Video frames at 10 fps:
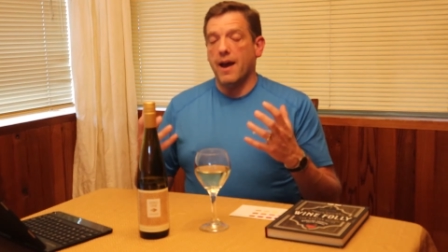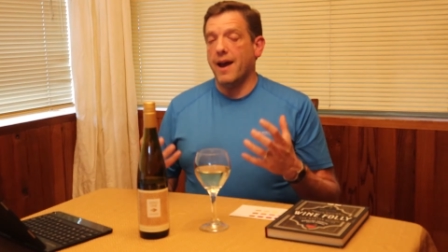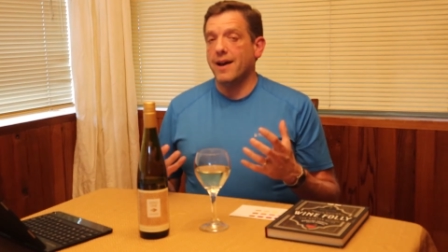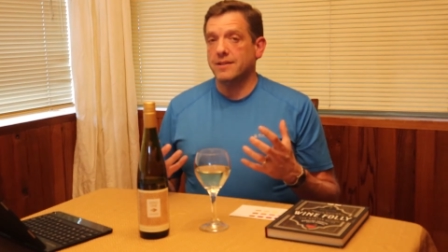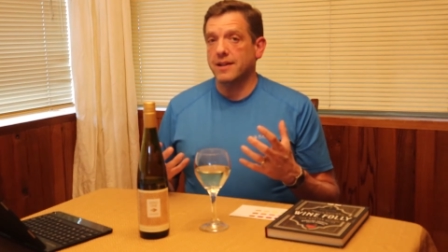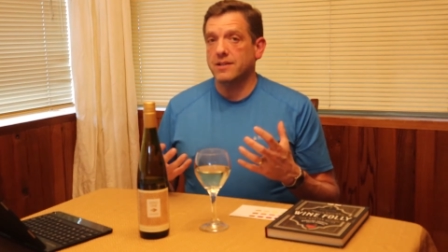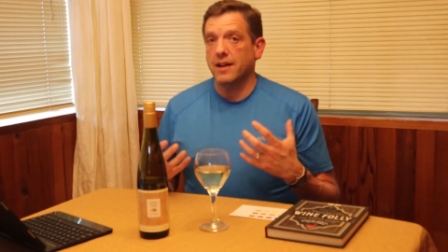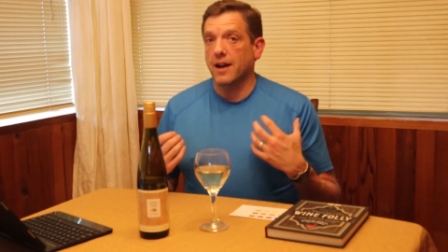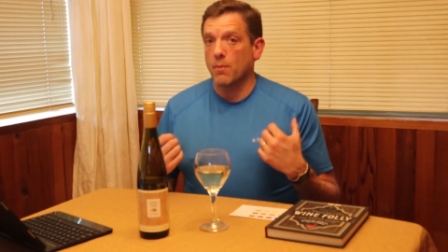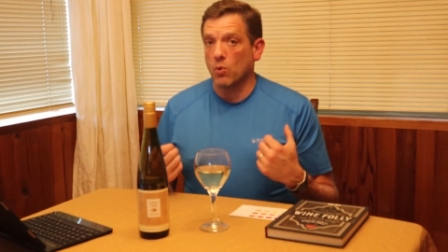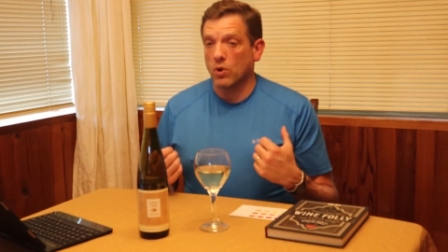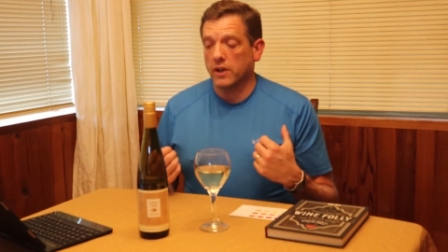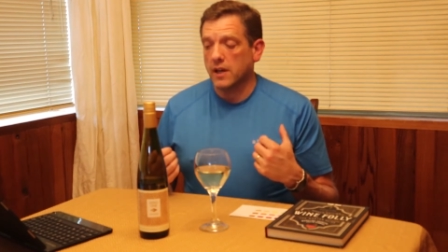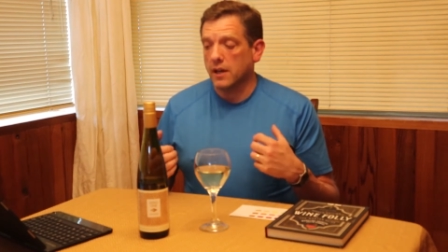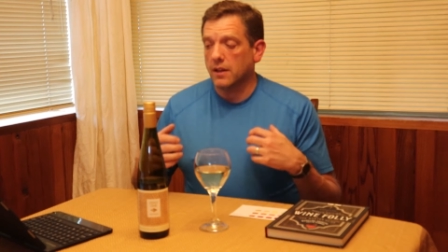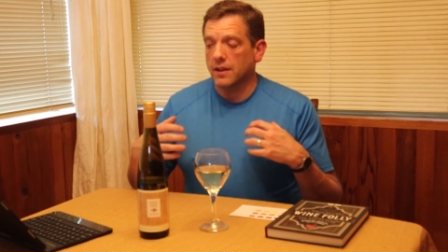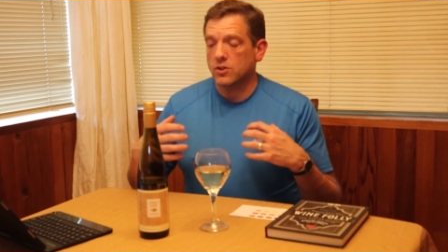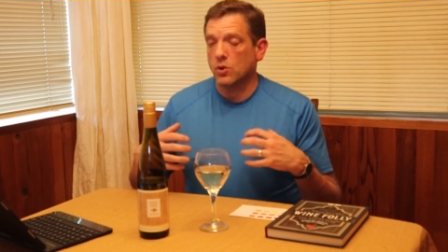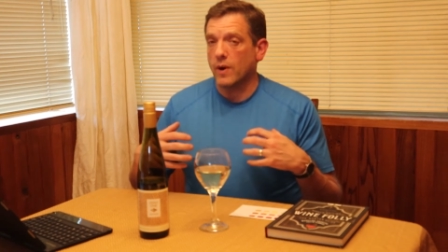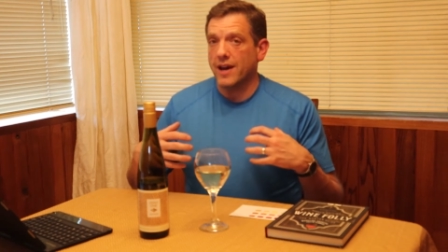as I said, I'm a rookie.
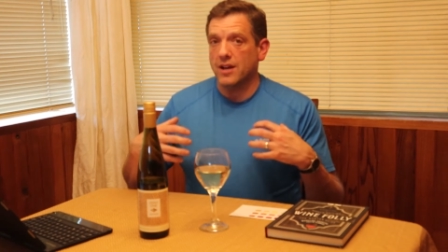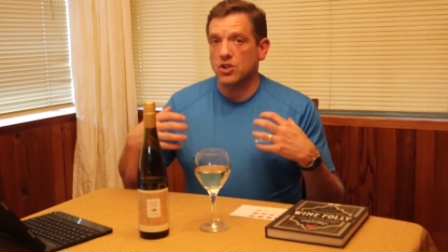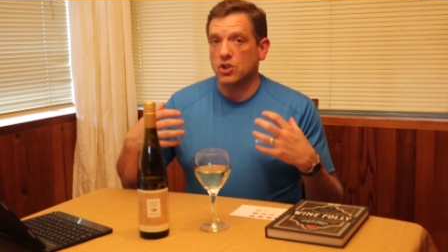Let's go ahead and